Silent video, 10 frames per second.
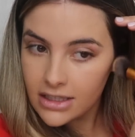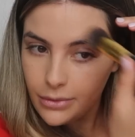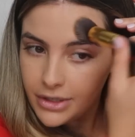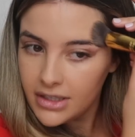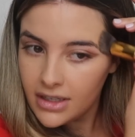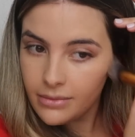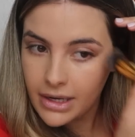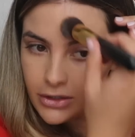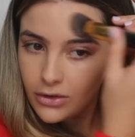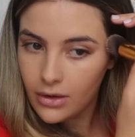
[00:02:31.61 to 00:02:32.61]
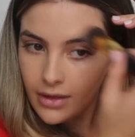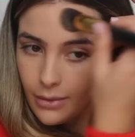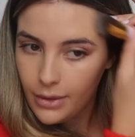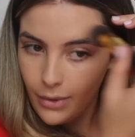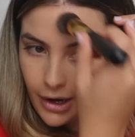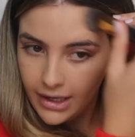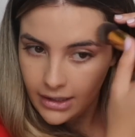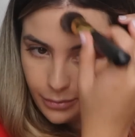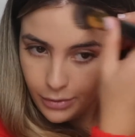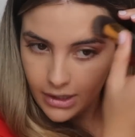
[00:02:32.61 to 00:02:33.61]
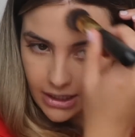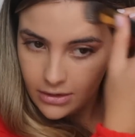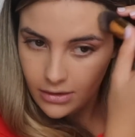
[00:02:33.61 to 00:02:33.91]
So we're just going to make sure that we're working the product